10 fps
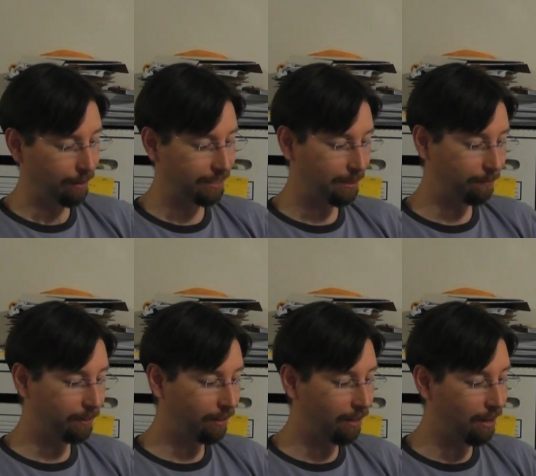but it's
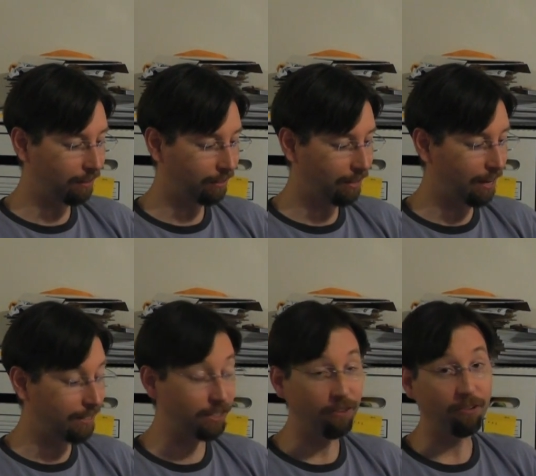something along the
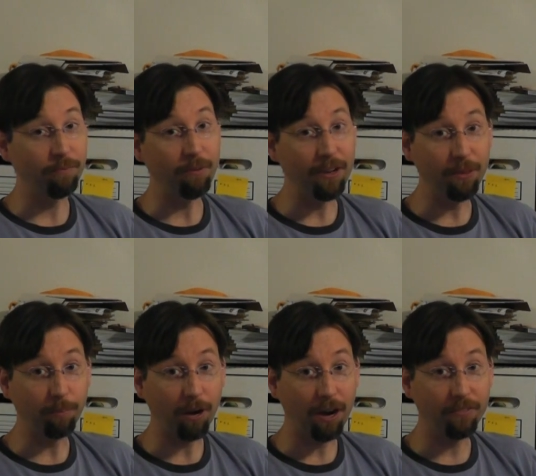lines of in the,
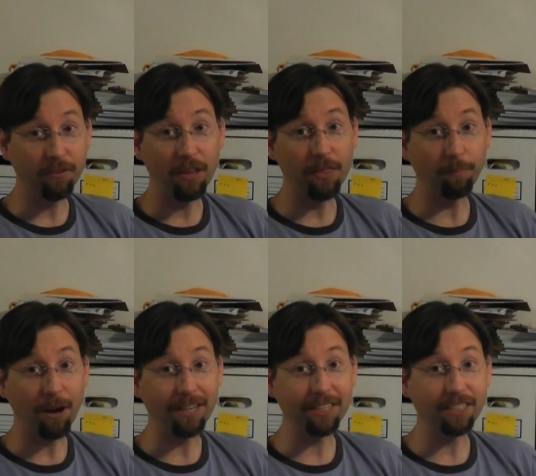pro- in the
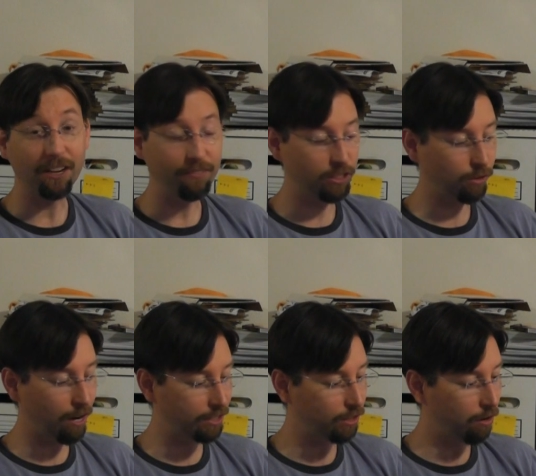process of this
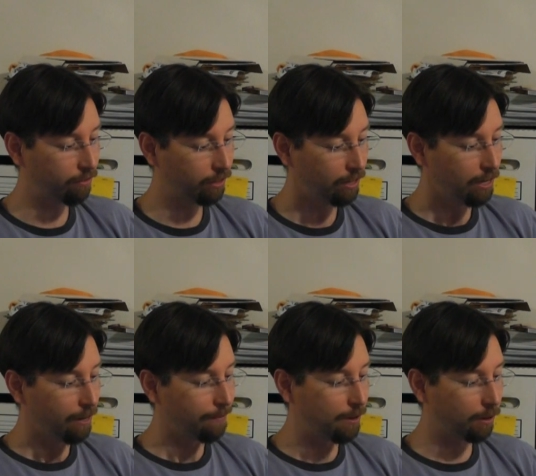crossover,
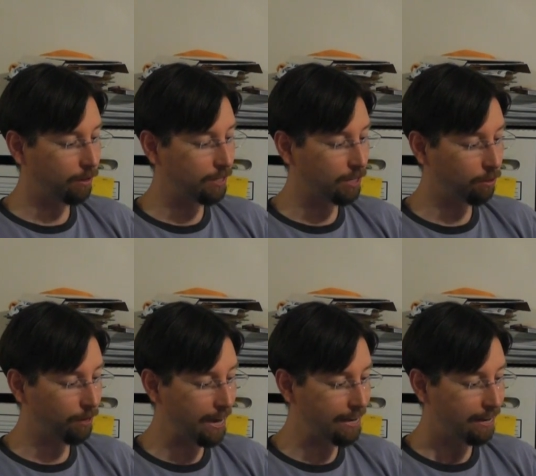they're going to
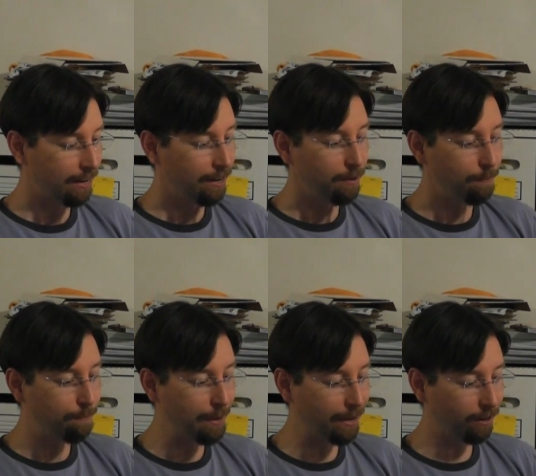create
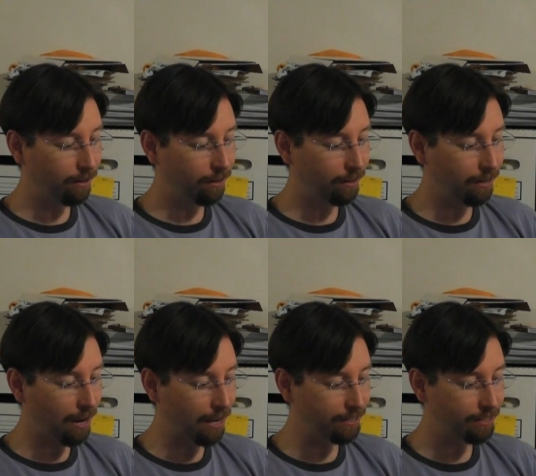better
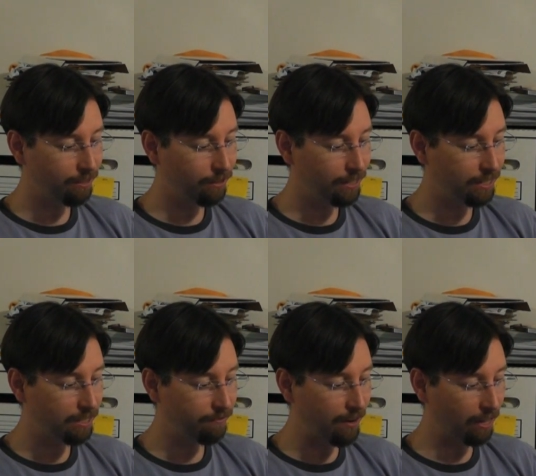continuity
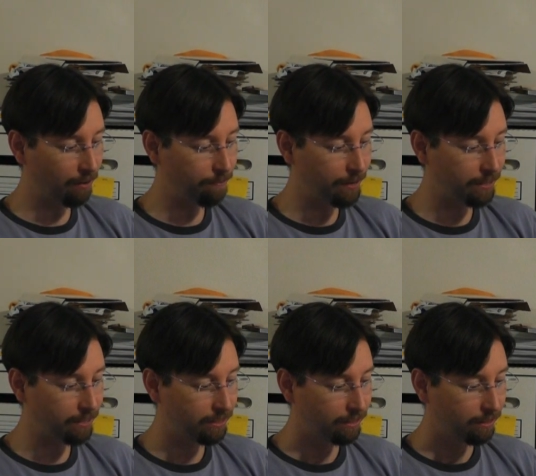development.